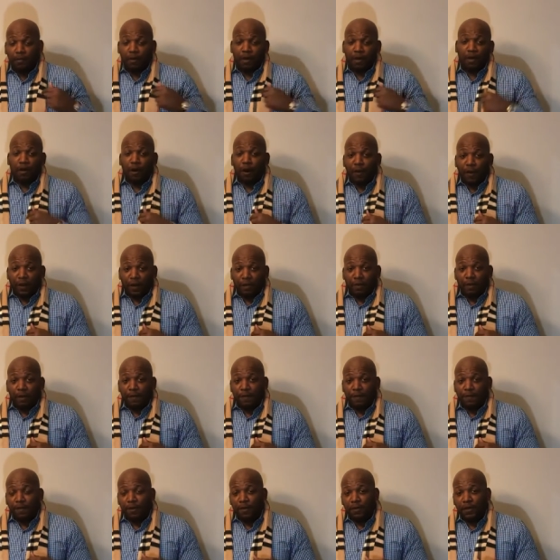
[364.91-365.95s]
My girl
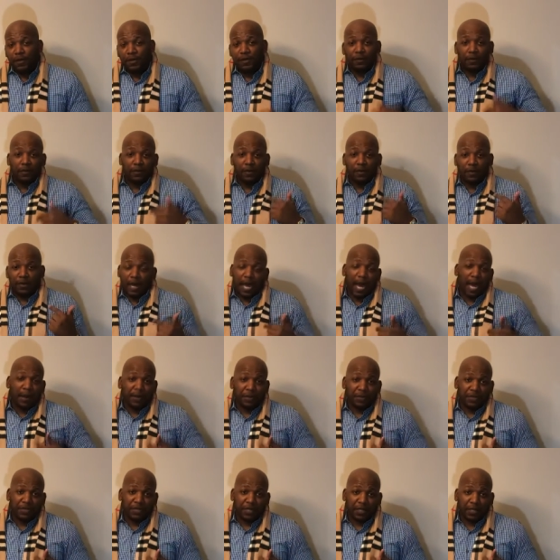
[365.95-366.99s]
recommended for me. I
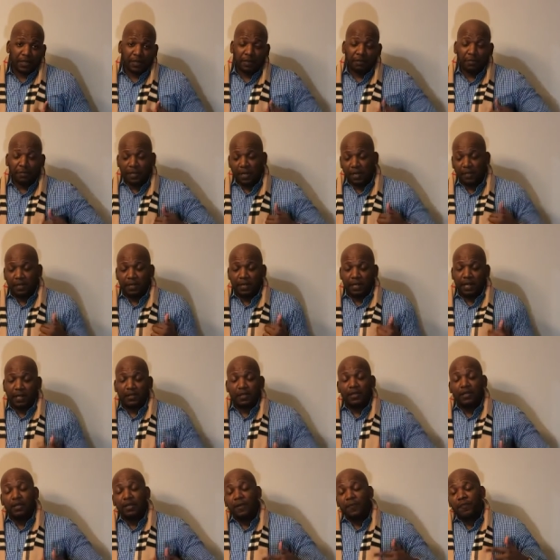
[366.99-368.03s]
don't stink, but
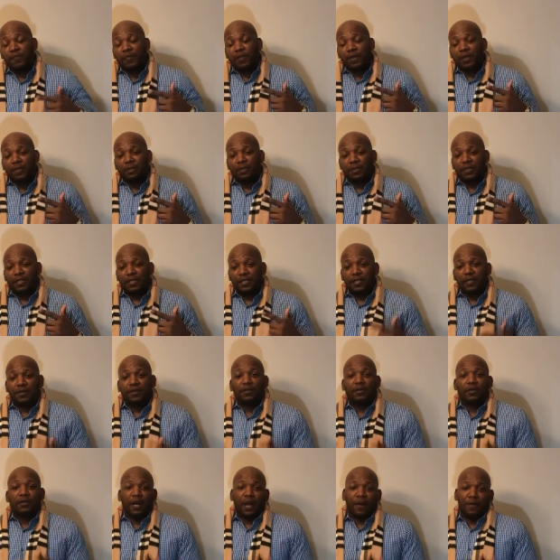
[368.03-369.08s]
nonetheless. But
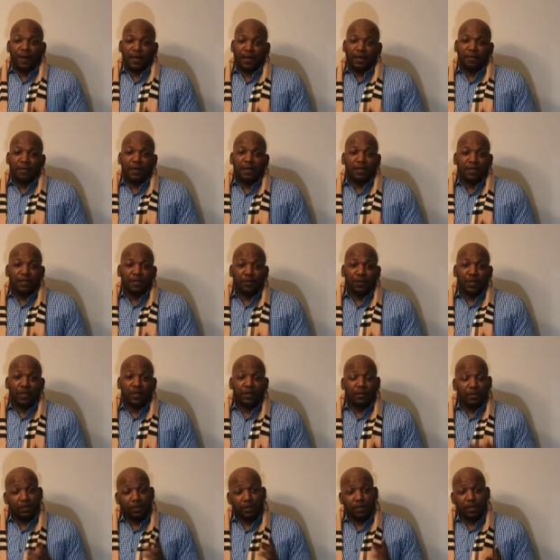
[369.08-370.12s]
still, I recommend
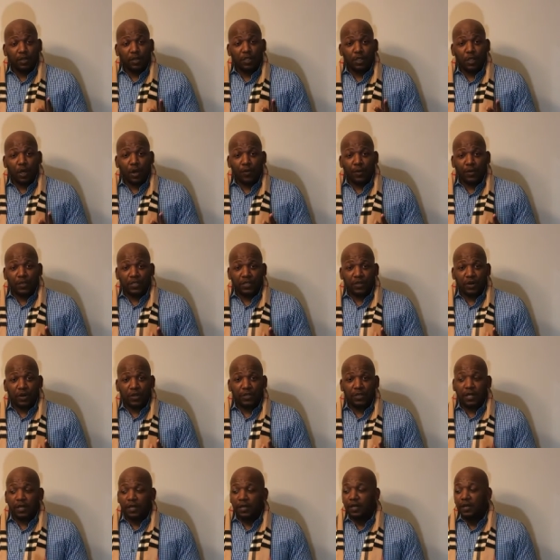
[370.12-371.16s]
degree. Good deodorant,
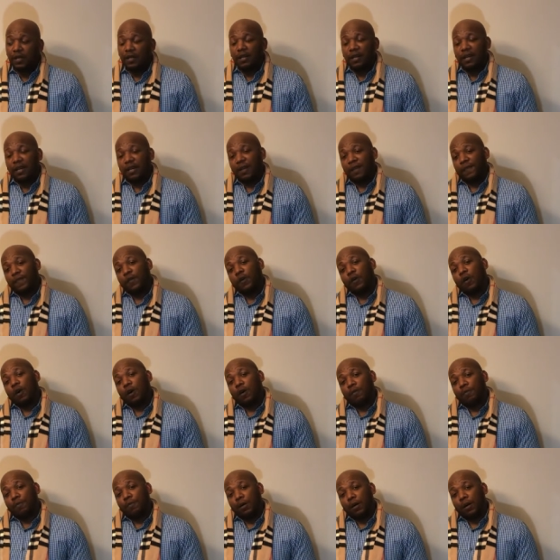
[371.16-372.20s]
start there. And if you
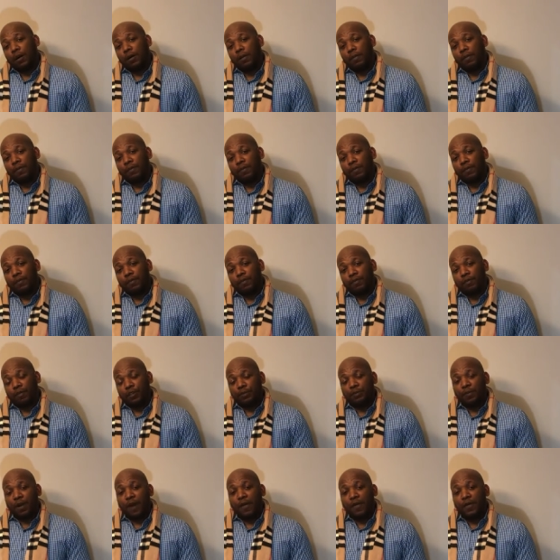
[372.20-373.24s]
are um,
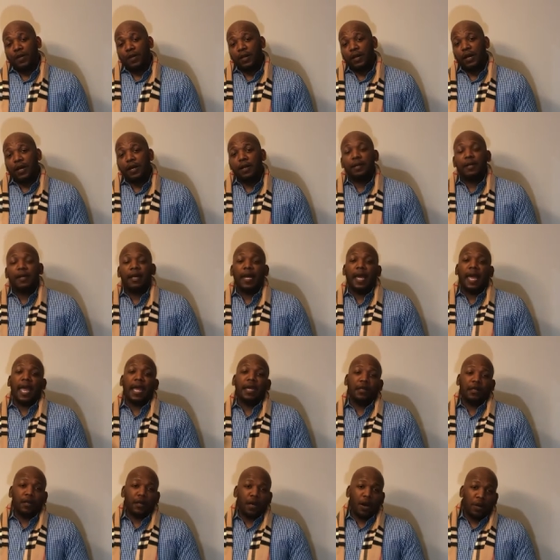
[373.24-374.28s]
perspiring a lot,
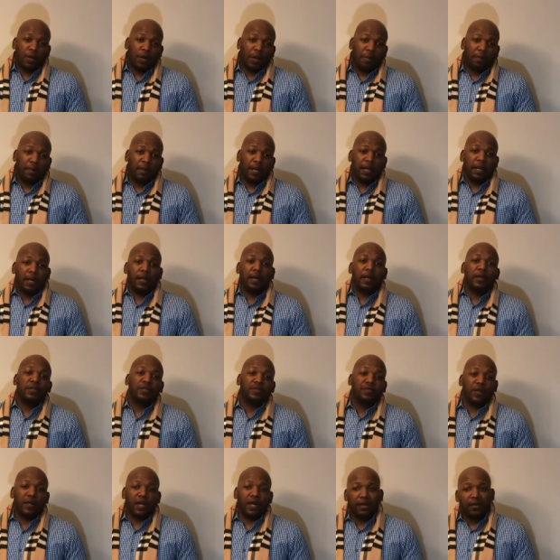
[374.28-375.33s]
hang the coat up, let it air
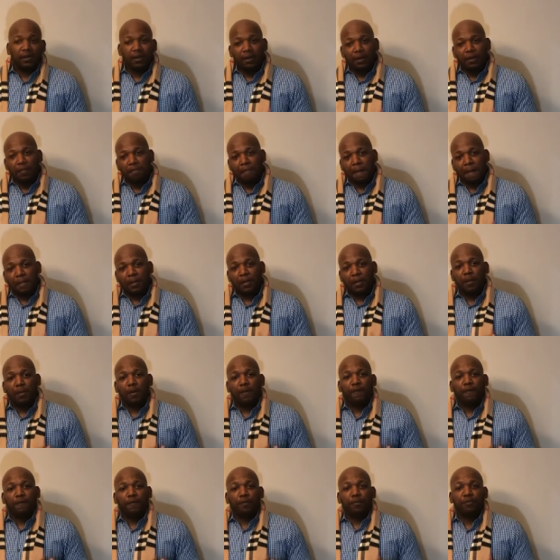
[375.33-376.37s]
dry, maybe a little
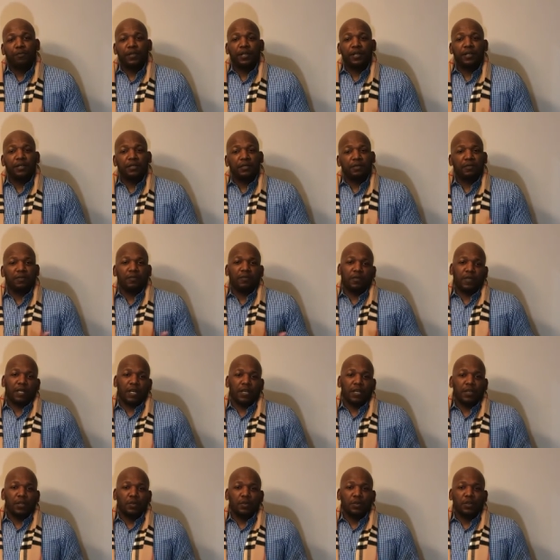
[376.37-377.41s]
bit of Febreze.
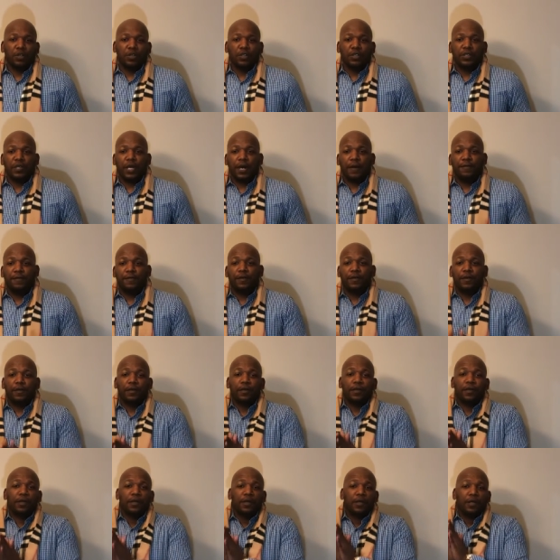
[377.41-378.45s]
It'll do a good job for
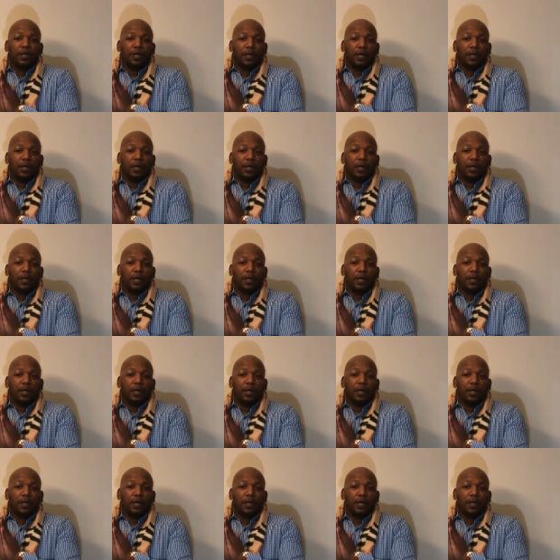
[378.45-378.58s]
you.